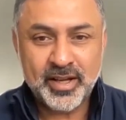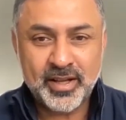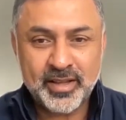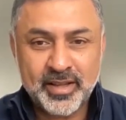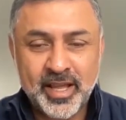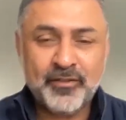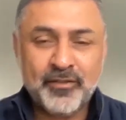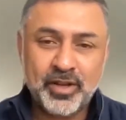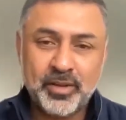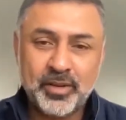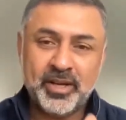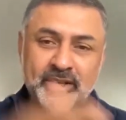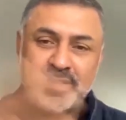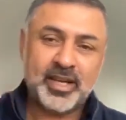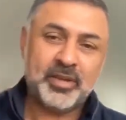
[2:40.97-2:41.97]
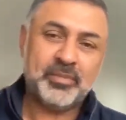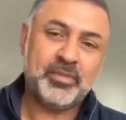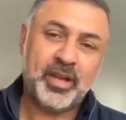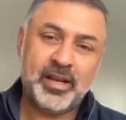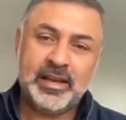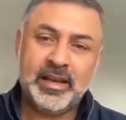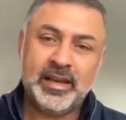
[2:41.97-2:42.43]
Thankfully, by the time
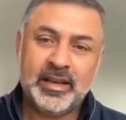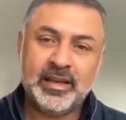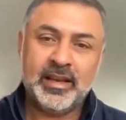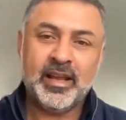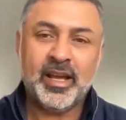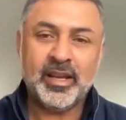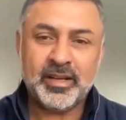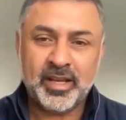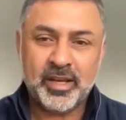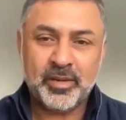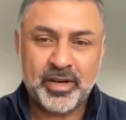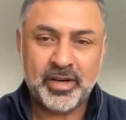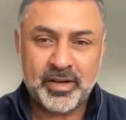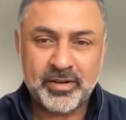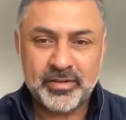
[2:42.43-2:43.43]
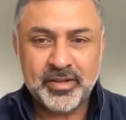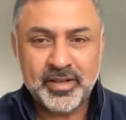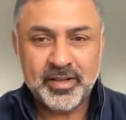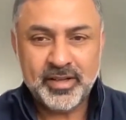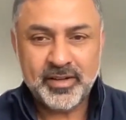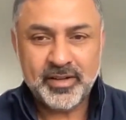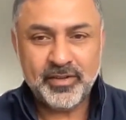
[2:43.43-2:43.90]
1989 came around,
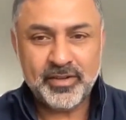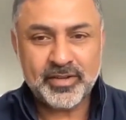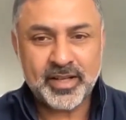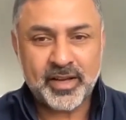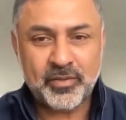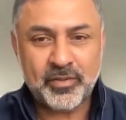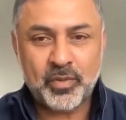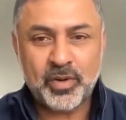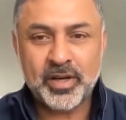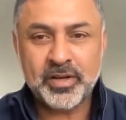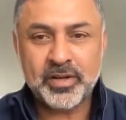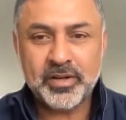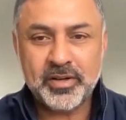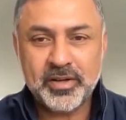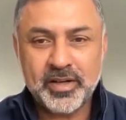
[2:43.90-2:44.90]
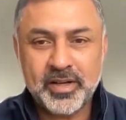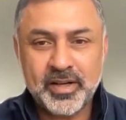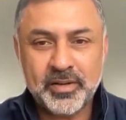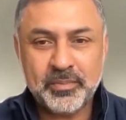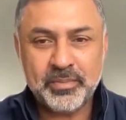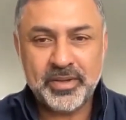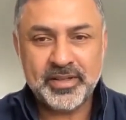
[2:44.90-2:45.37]
we used to have one
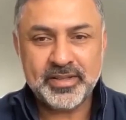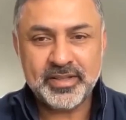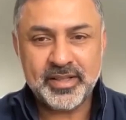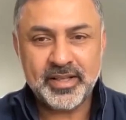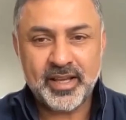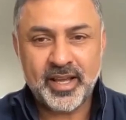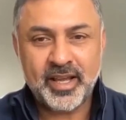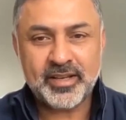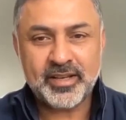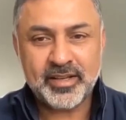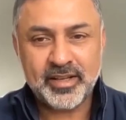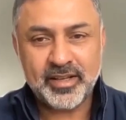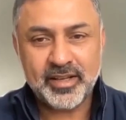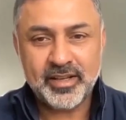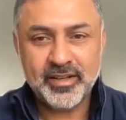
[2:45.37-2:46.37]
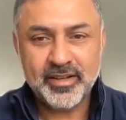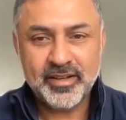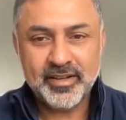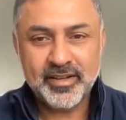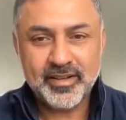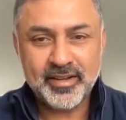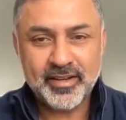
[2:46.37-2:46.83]
PC-AT.
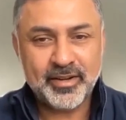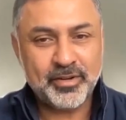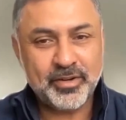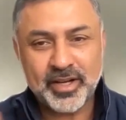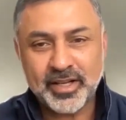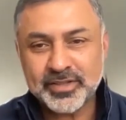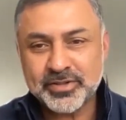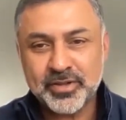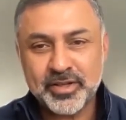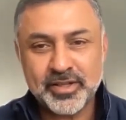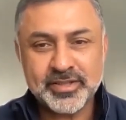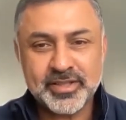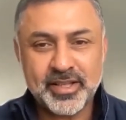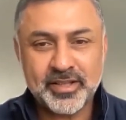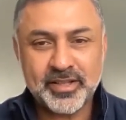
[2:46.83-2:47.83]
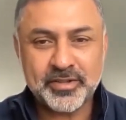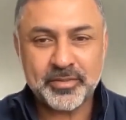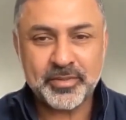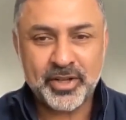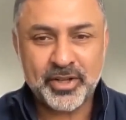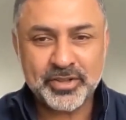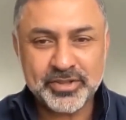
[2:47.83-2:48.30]
I know you guys don't understand the
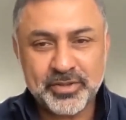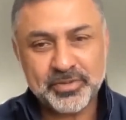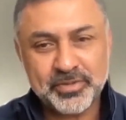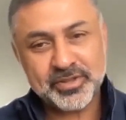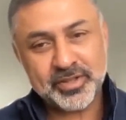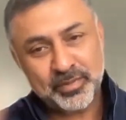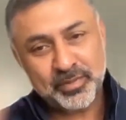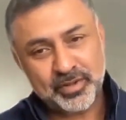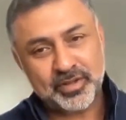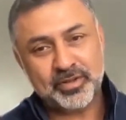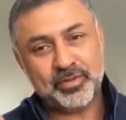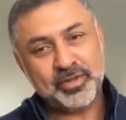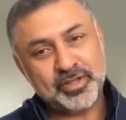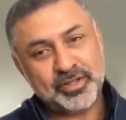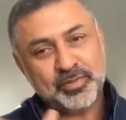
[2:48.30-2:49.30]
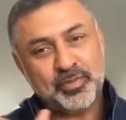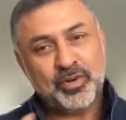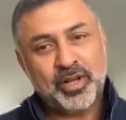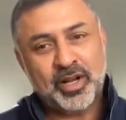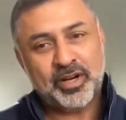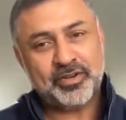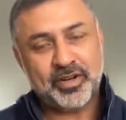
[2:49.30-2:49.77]
terminology. It was a computer with a
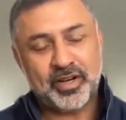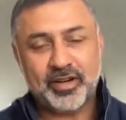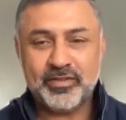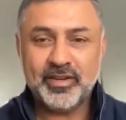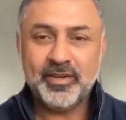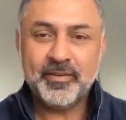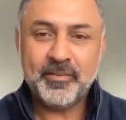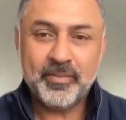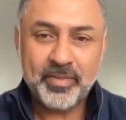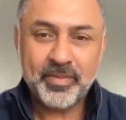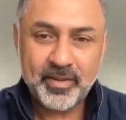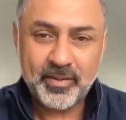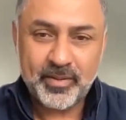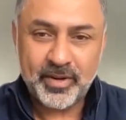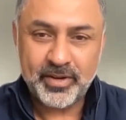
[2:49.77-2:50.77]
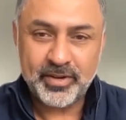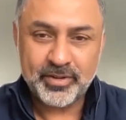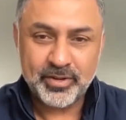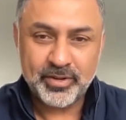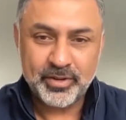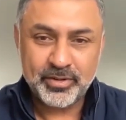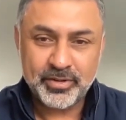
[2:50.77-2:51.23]
small hard drive where you
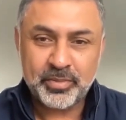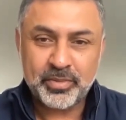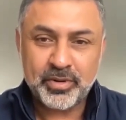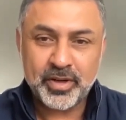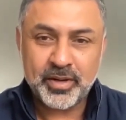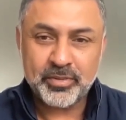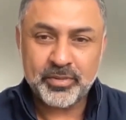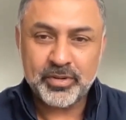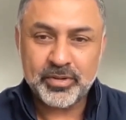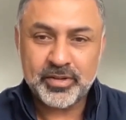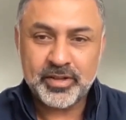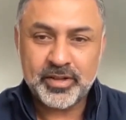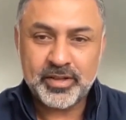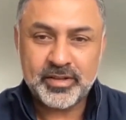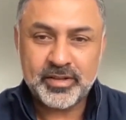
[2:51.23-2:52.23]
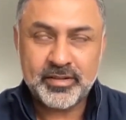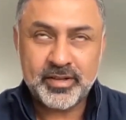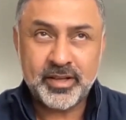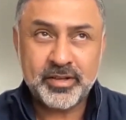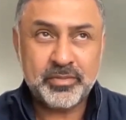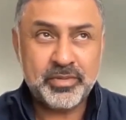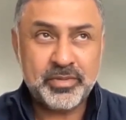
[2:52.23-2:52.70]
could use a program called
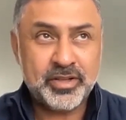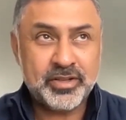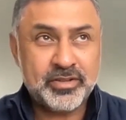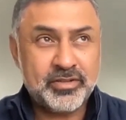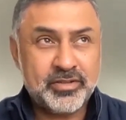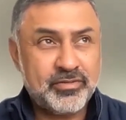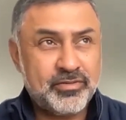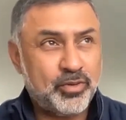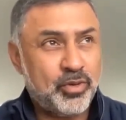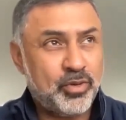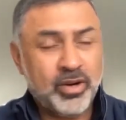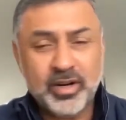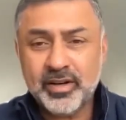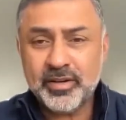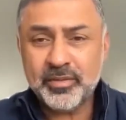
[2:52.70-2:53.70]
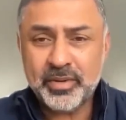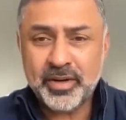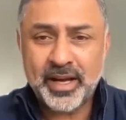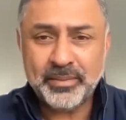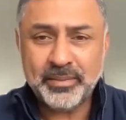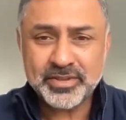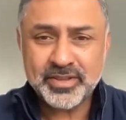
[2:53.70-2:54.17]
Database 4,
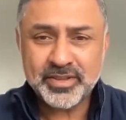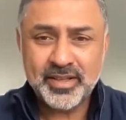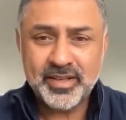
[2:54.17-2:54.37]
perhaps.